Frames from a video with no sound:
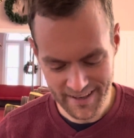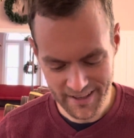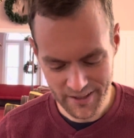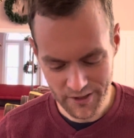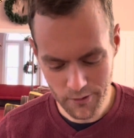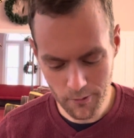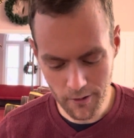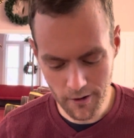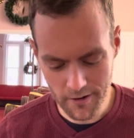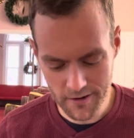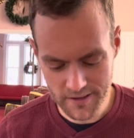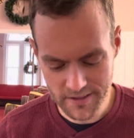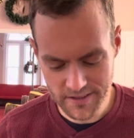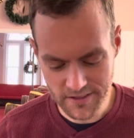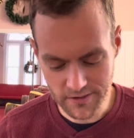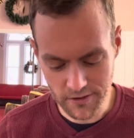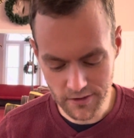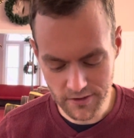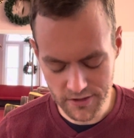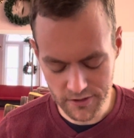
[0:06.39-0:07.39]
You are
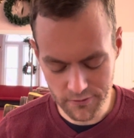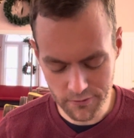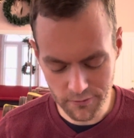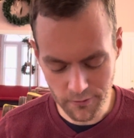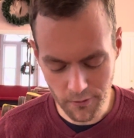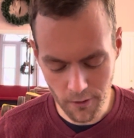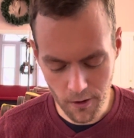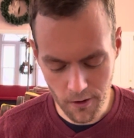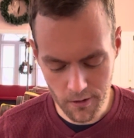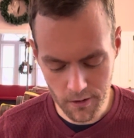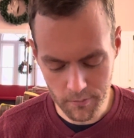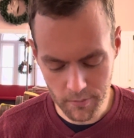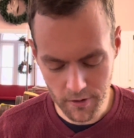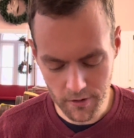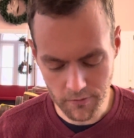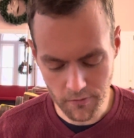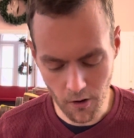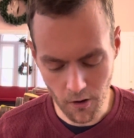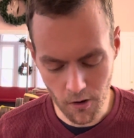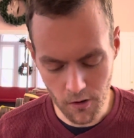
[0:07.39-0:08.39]
exalted far
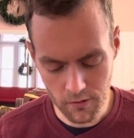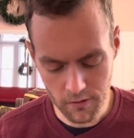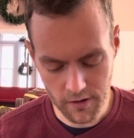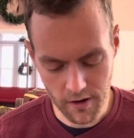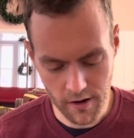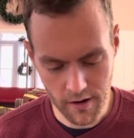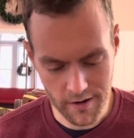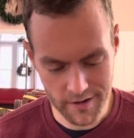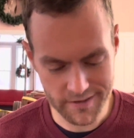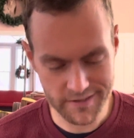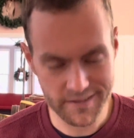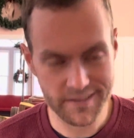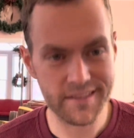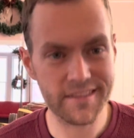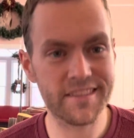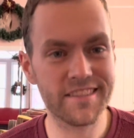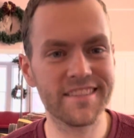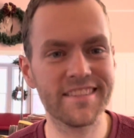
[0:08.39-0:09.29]
above all gods.